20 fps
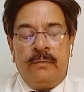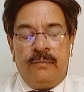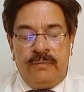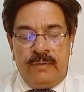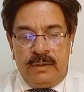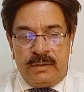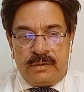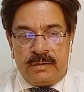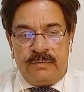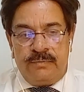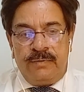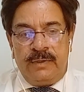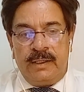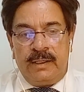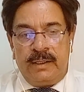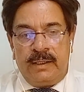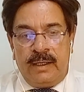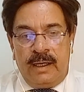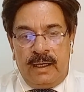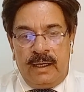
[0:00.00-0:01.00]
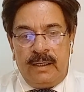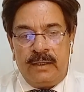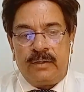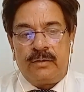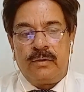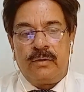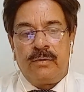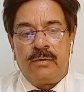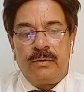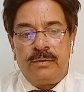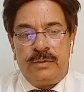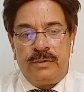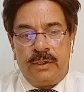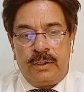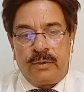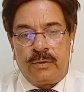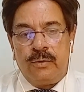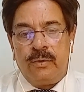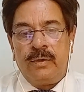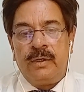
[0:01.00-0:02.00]
which we get through
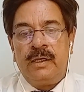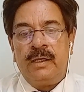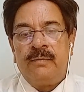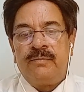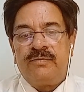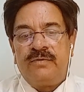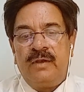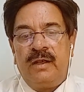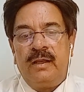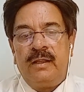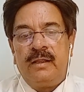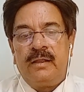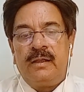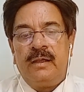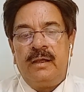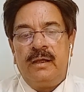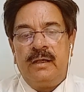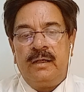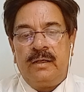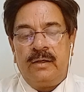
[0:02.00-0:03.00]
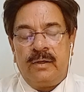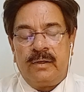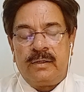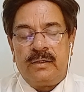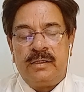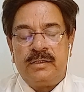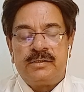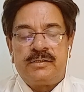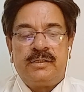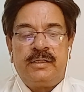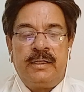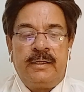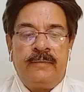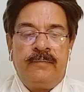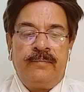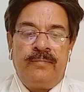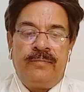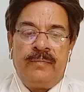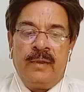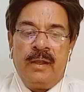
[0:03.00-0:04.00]
zirconium silicate or this
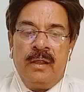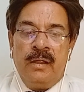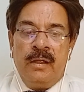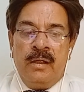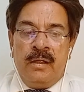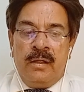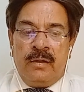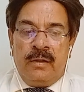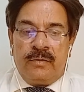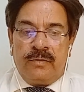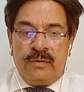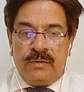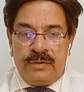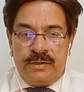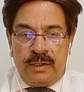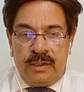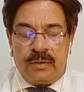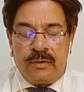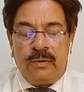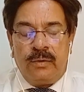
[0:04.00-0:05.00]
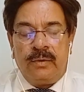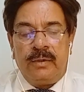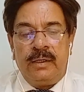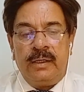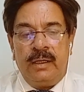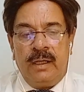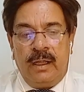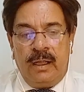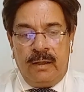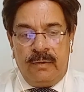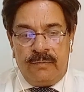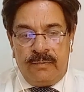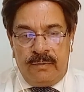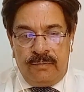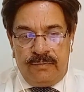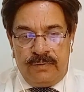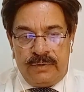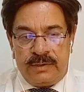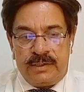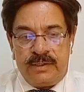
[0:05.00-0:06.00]
thing. So,
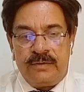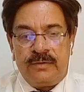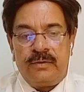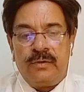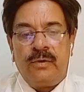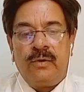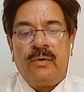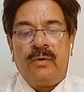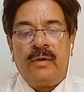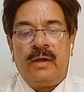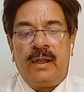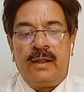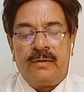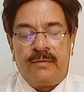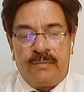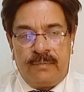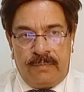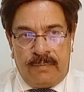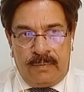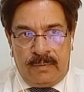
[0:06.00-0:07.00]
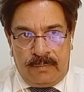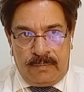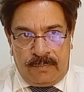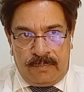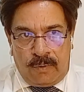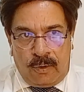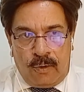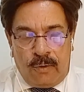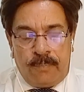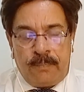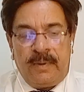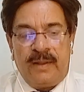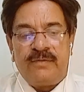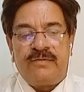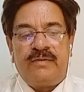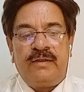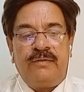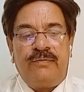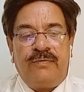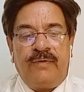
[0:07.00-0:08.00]
zirconia, which is known as
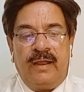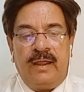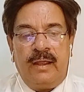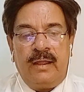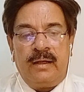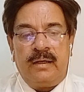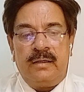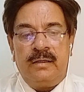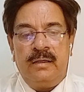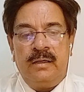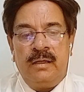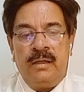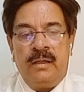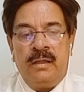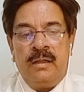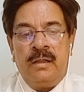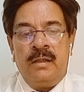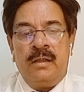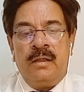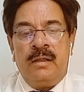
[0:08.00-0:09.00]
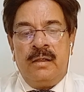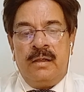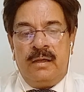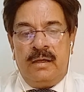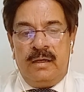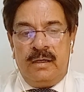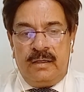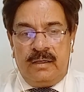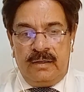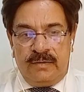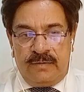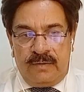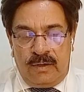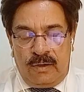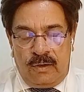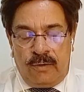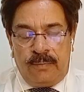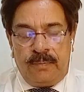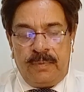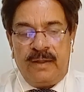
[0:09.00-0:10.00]
opacifier, it is
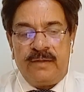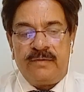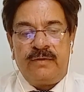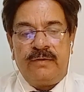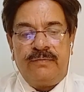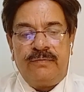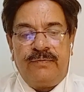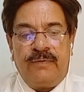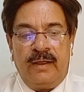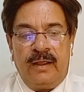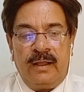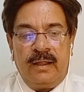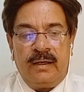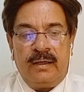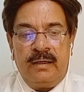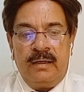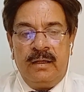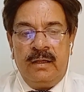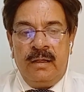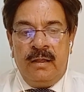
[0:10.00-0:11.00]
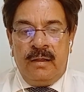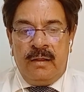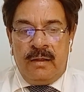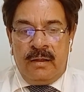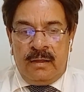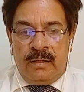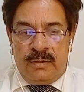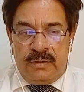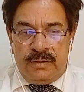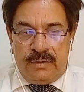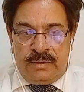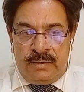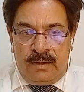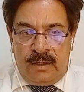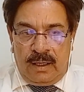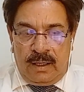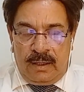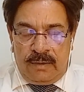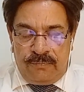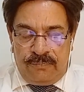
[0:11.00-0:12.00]
an opacifier
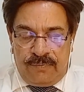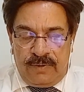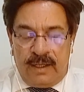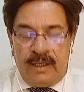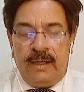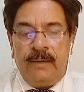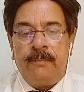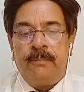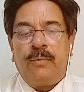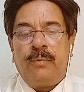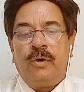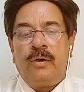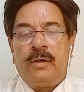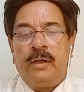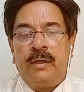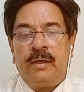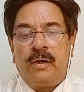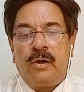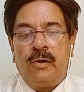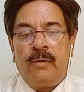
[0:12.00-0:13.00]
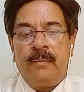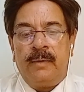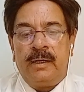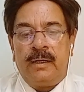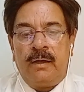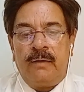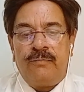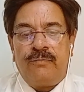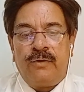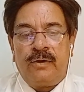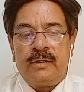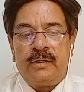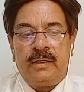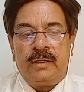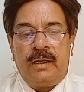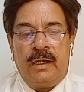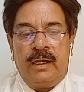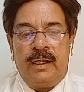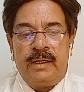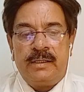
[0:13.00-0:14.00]
and very important raw material for
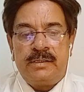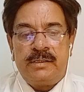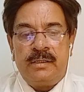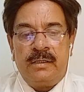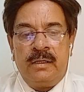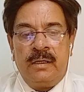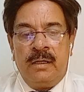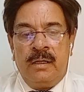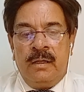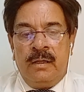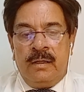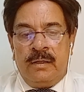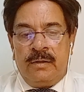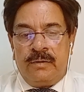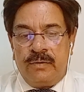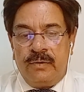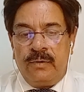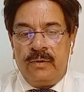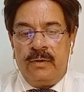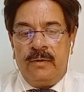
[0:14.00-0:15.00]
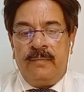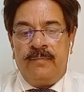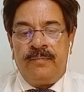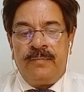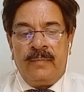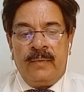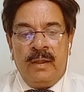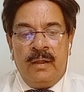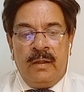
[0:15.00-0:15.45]
the glaze. So,